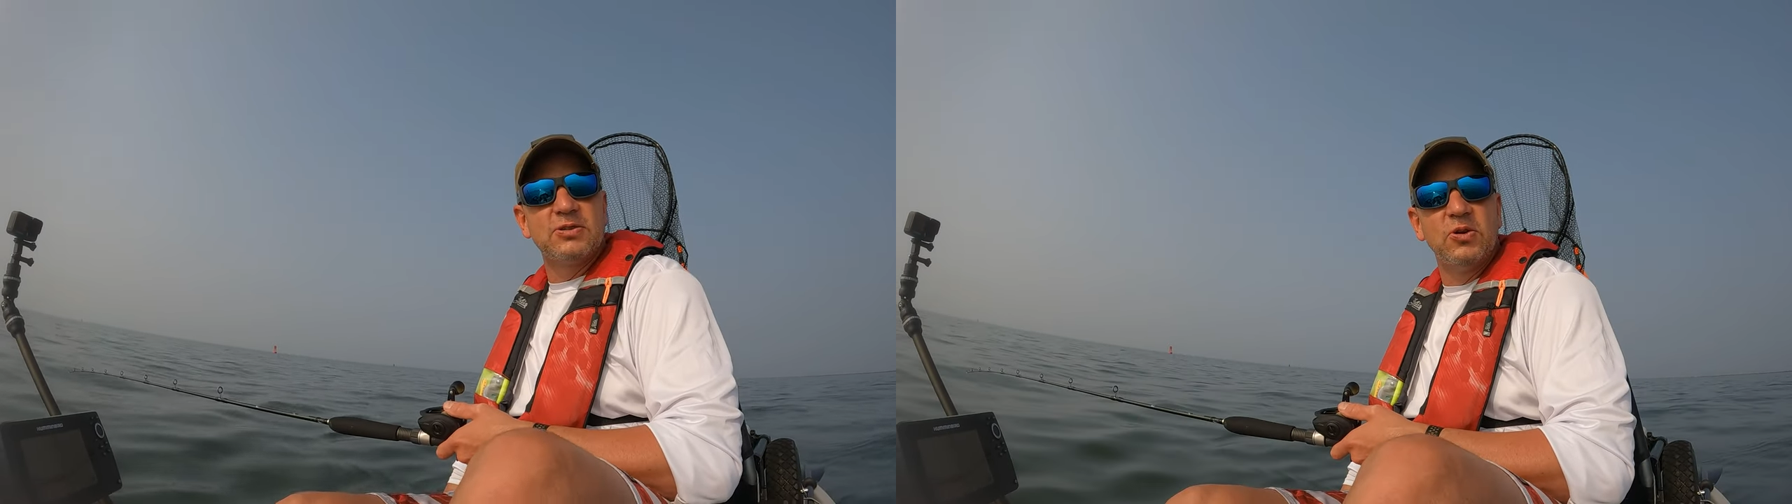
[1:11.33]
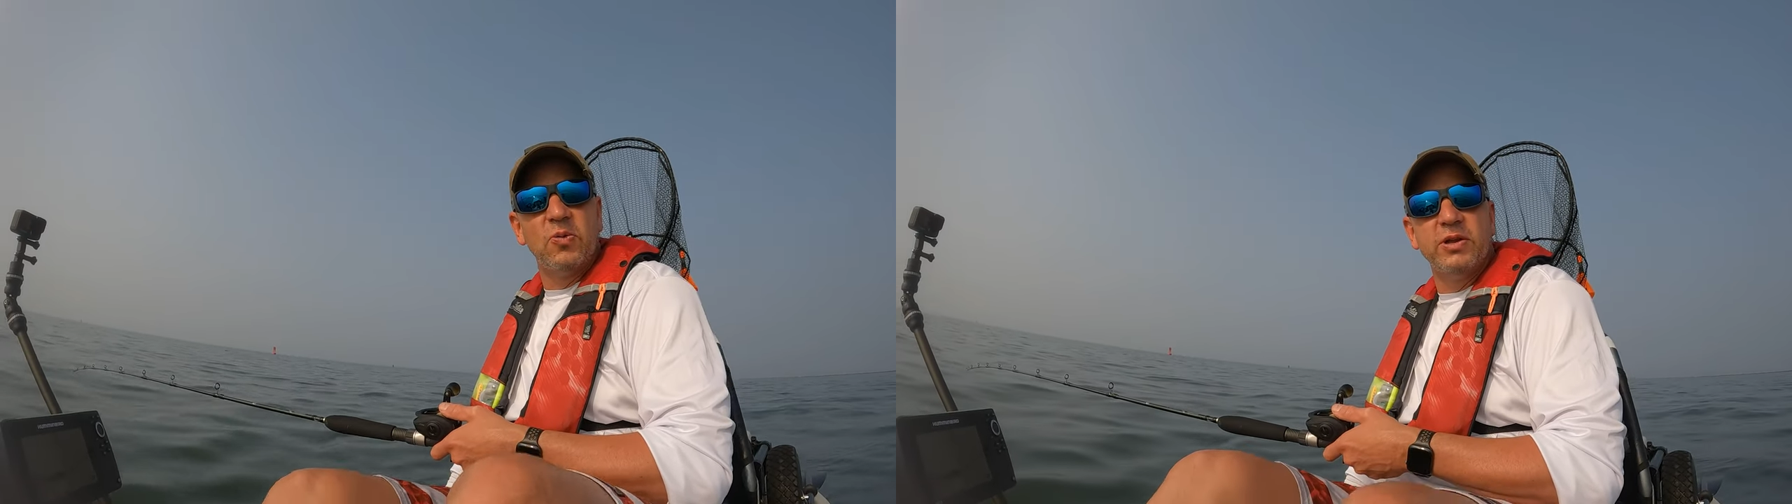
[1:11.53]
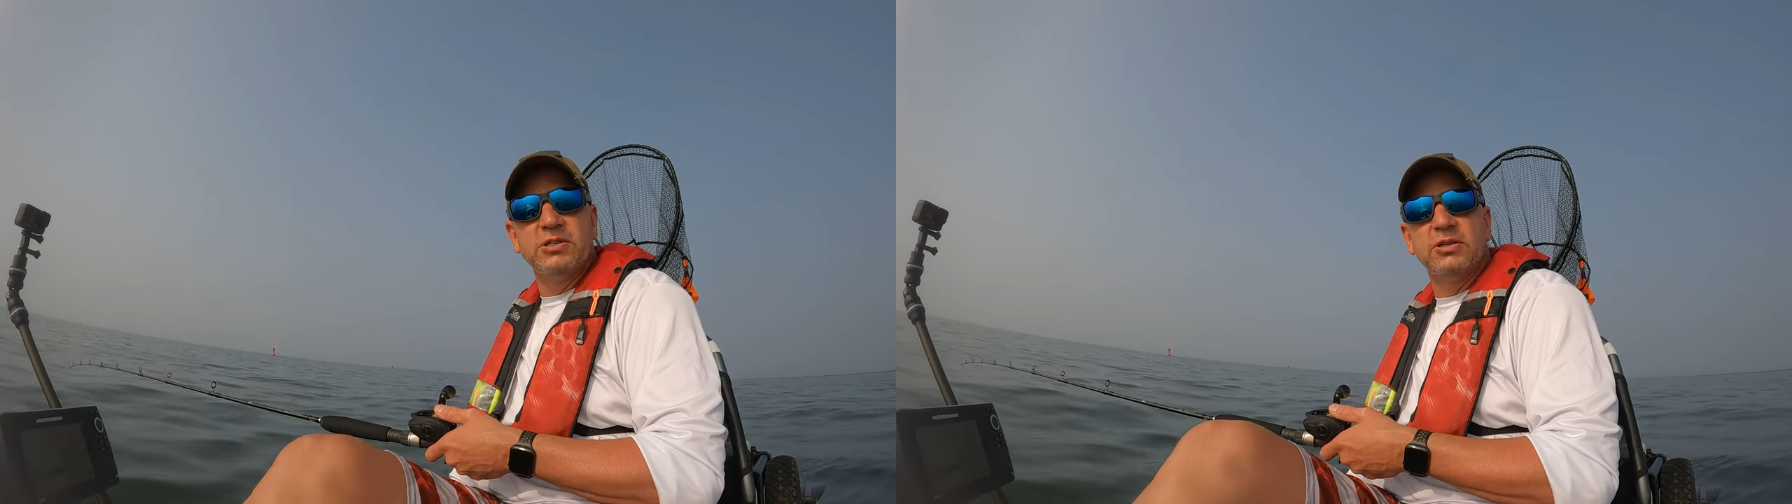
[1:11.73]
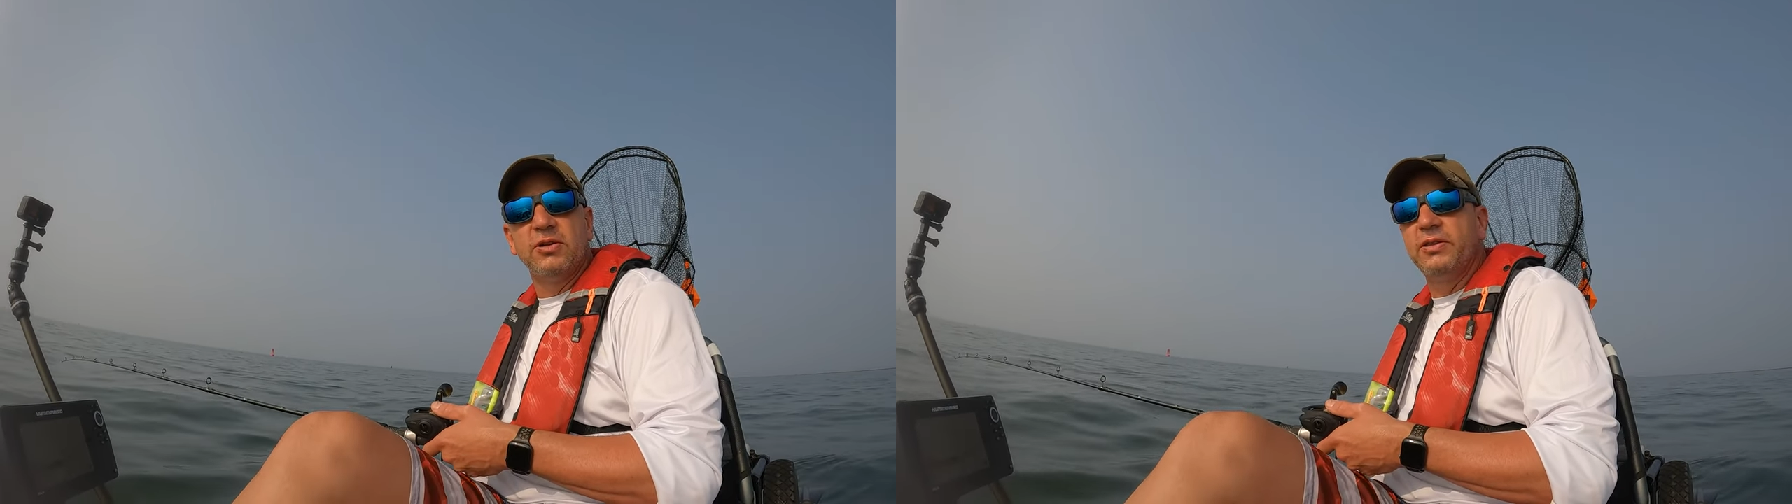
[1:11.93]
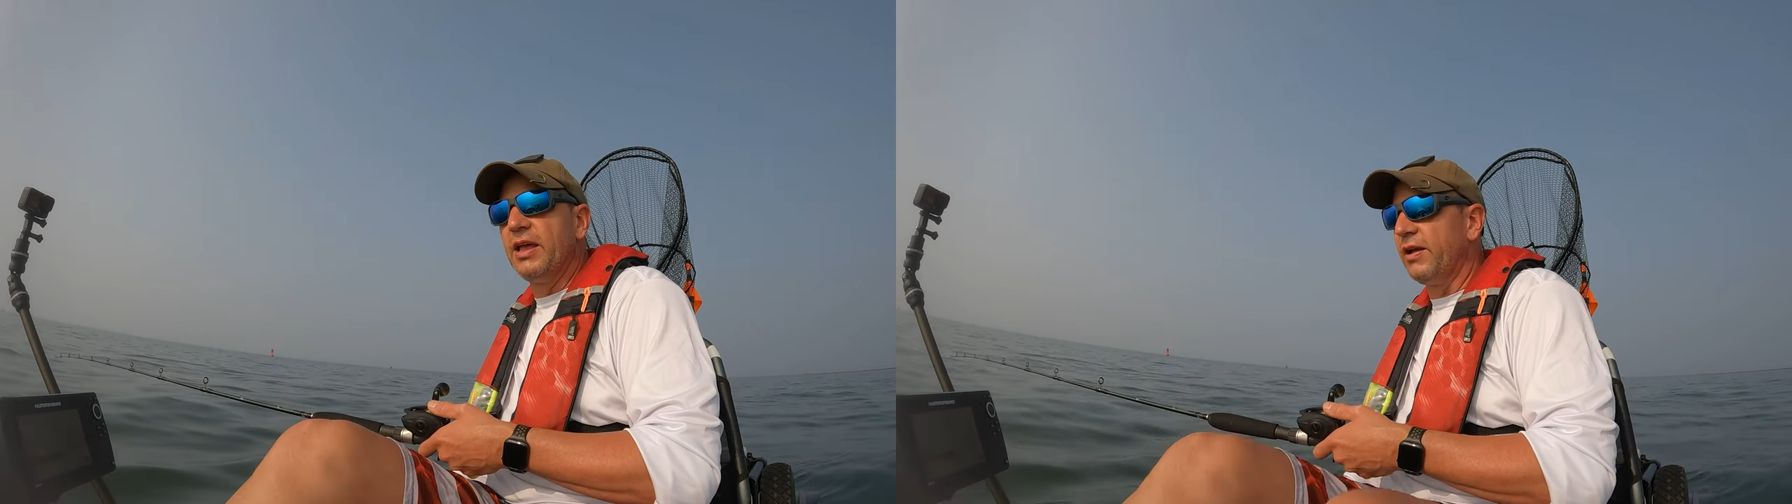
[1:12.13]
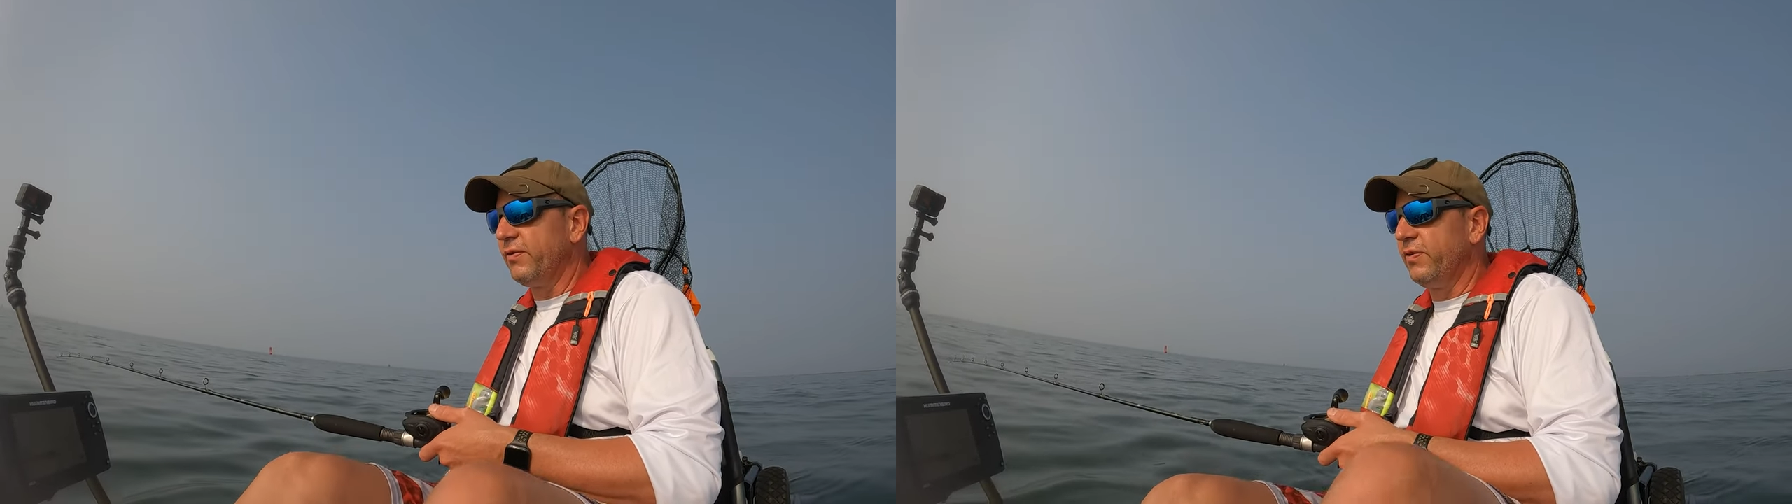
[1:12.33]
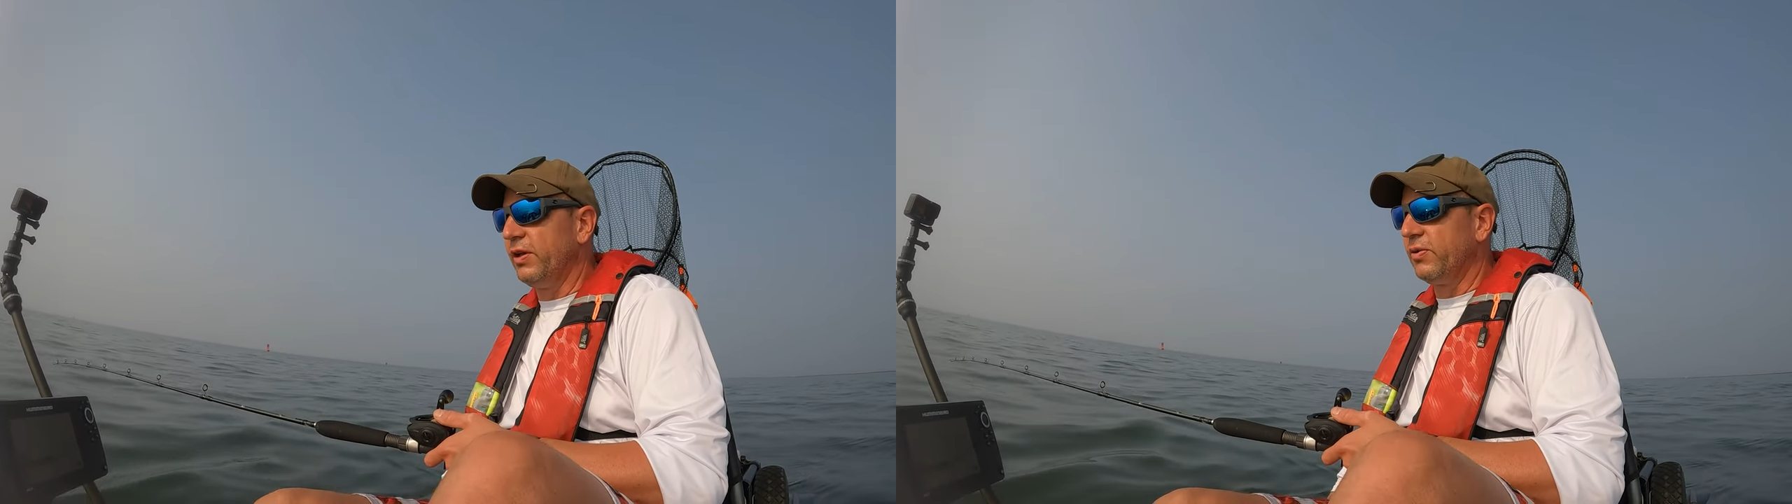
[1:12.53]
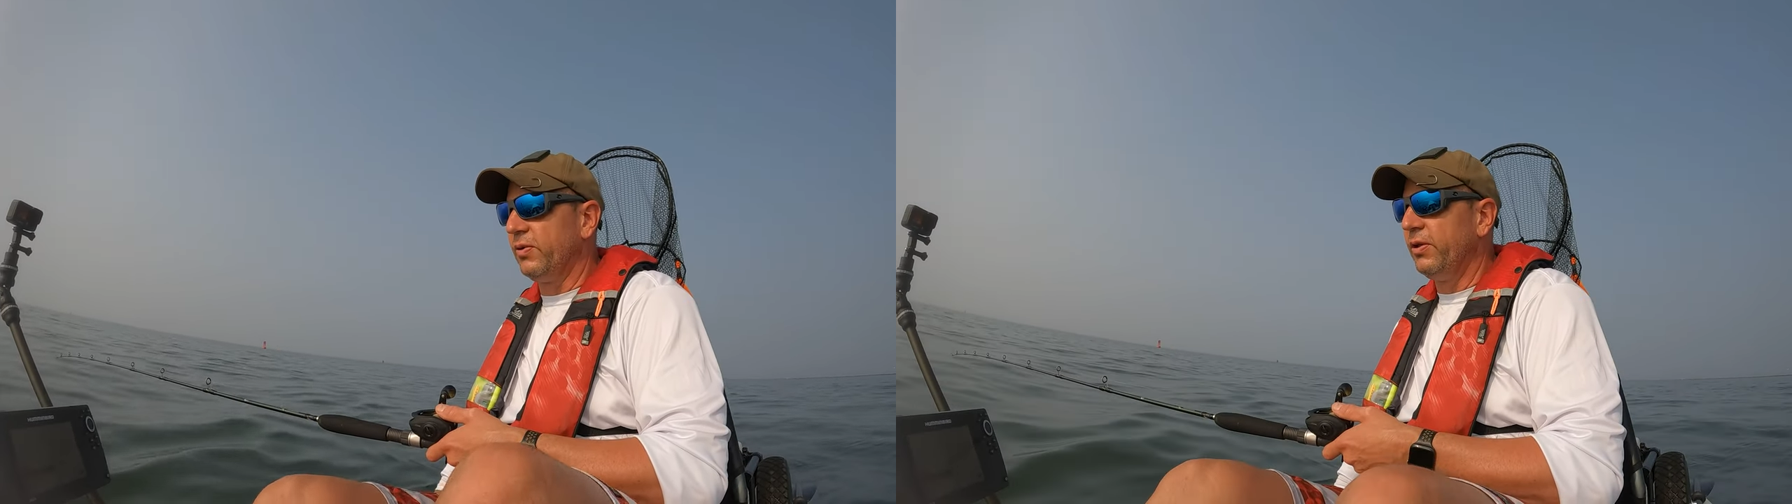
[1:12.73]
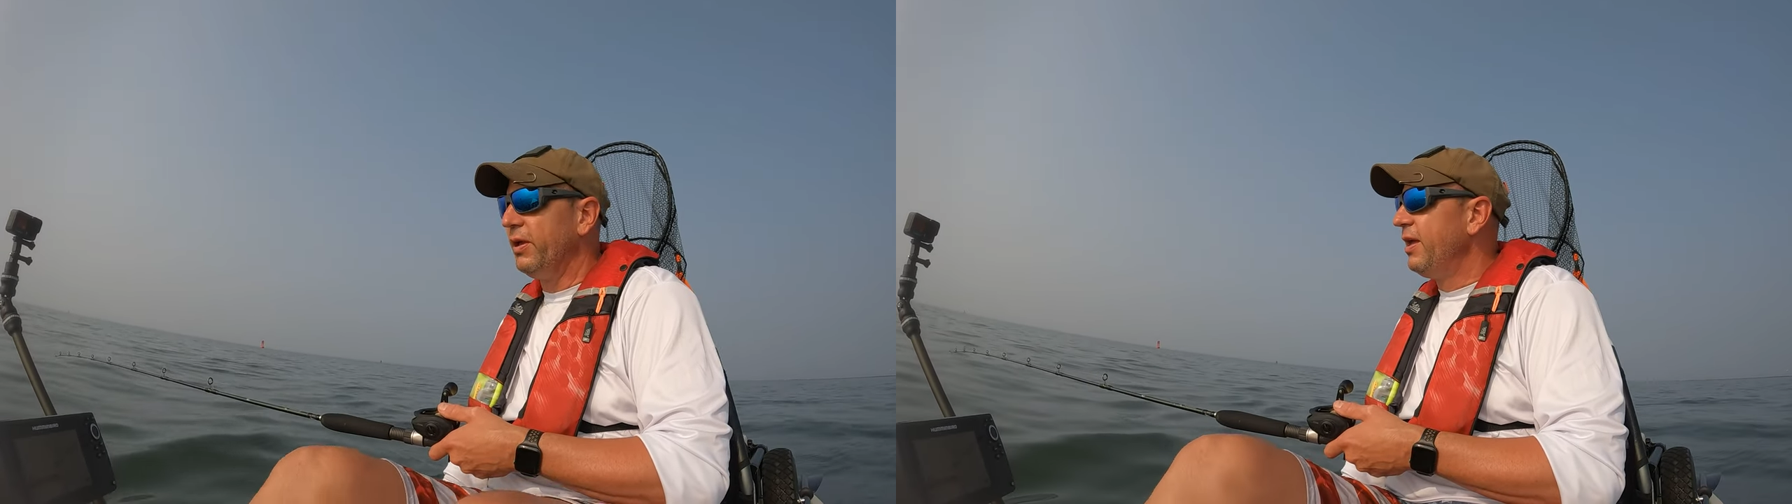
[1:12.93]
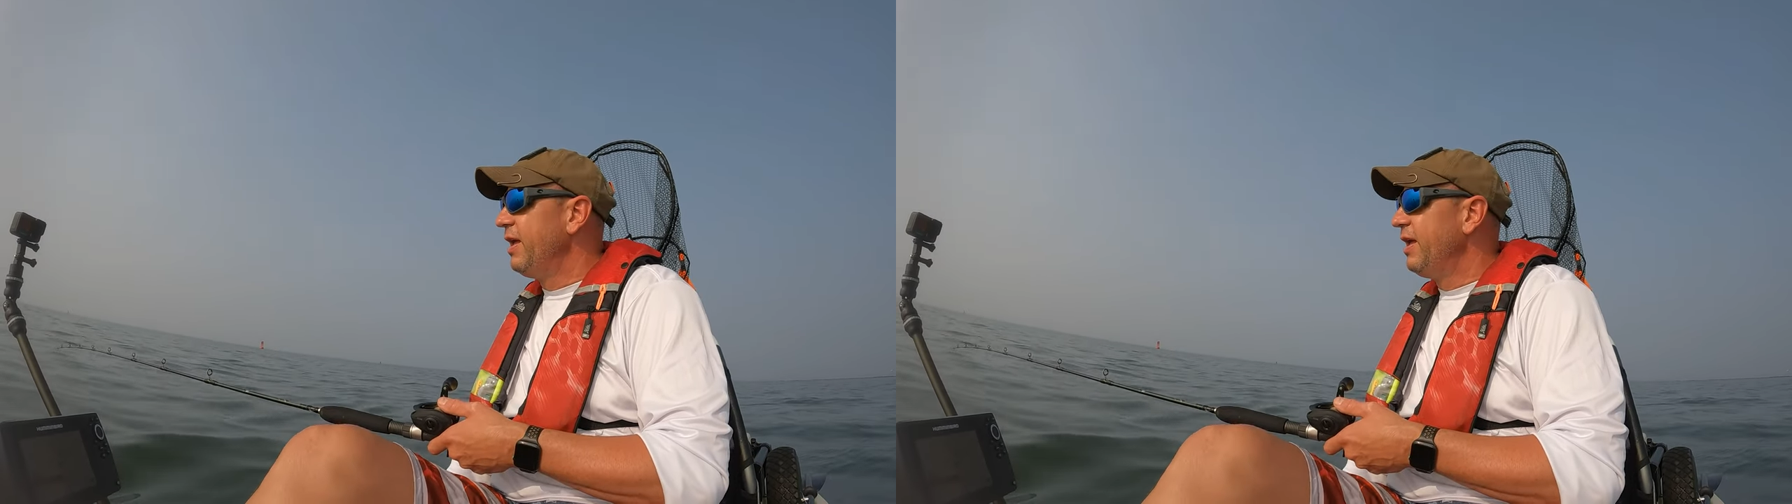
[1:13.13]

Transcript: There's no windshield in that vehicle.